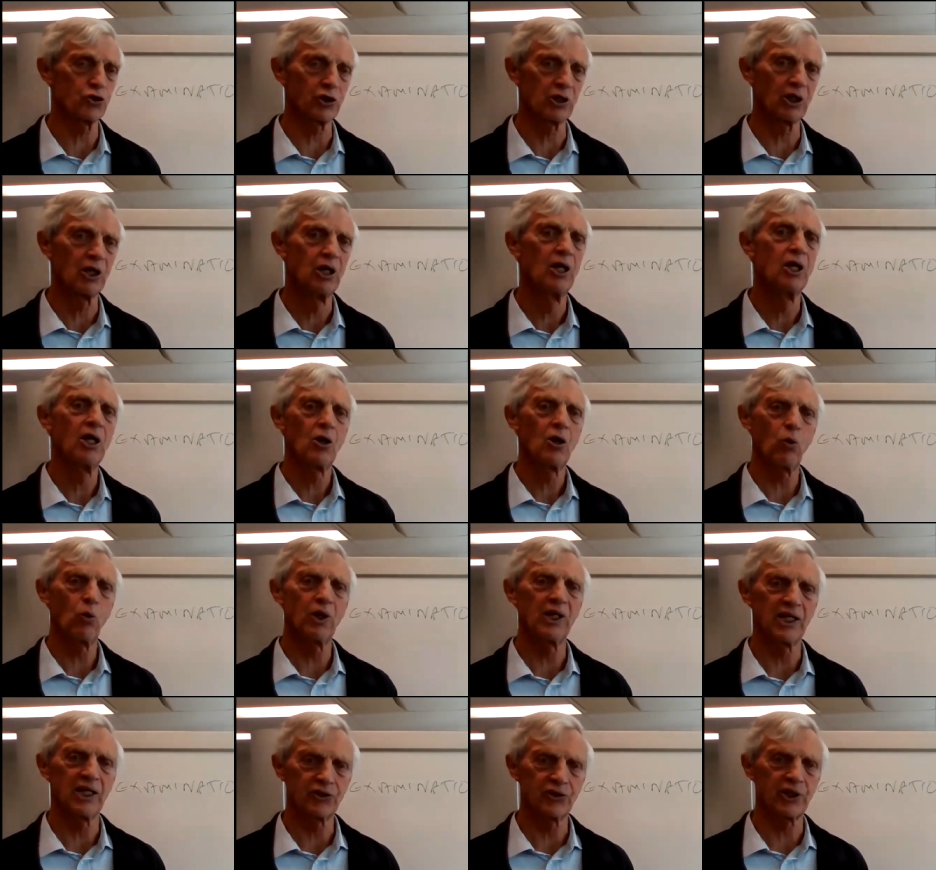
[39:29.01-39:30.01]
be using,
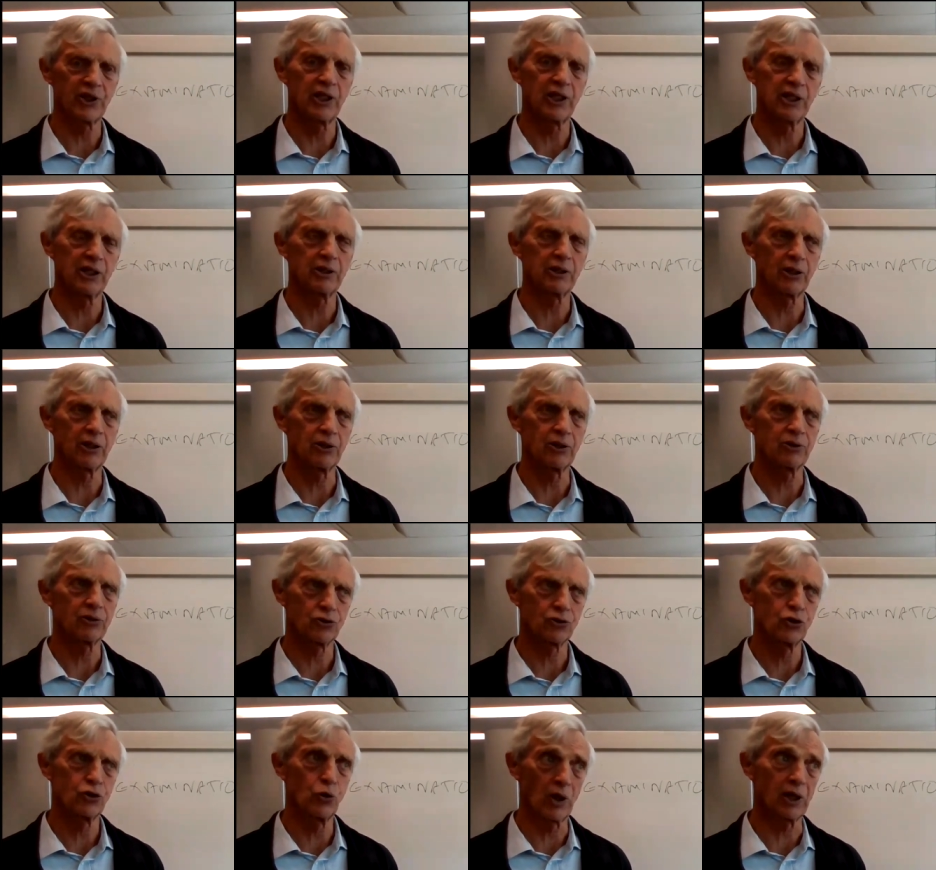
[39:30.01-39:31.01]
and they're sending
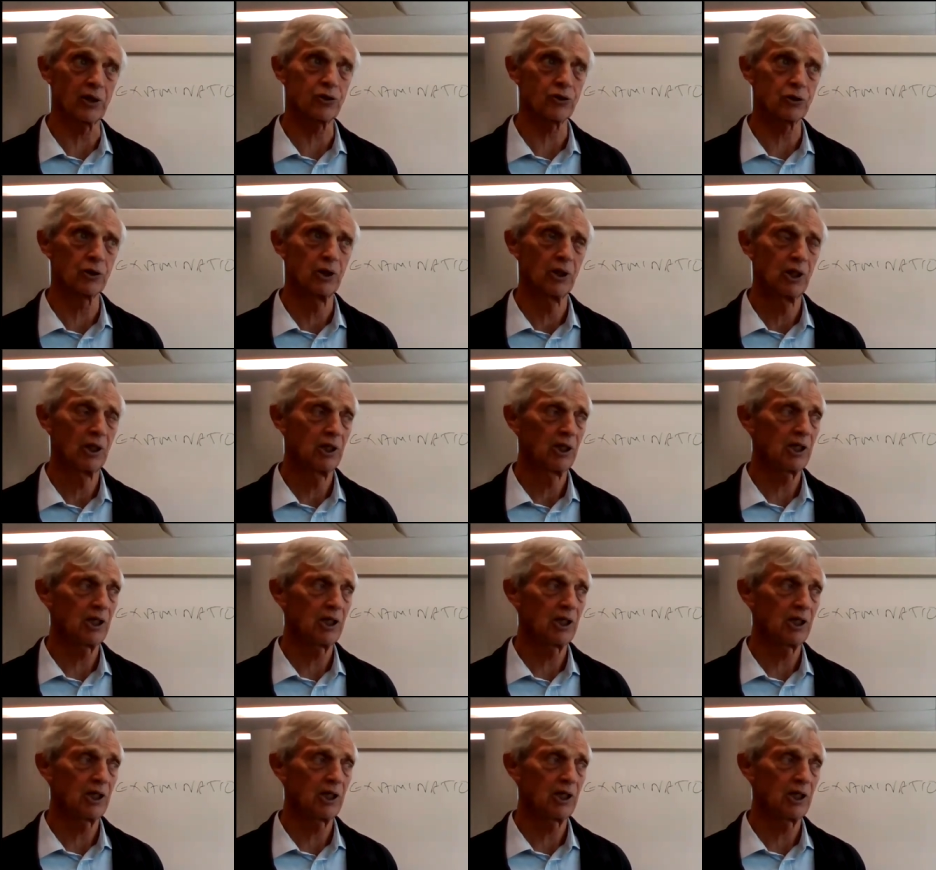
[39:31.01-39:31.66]
things to us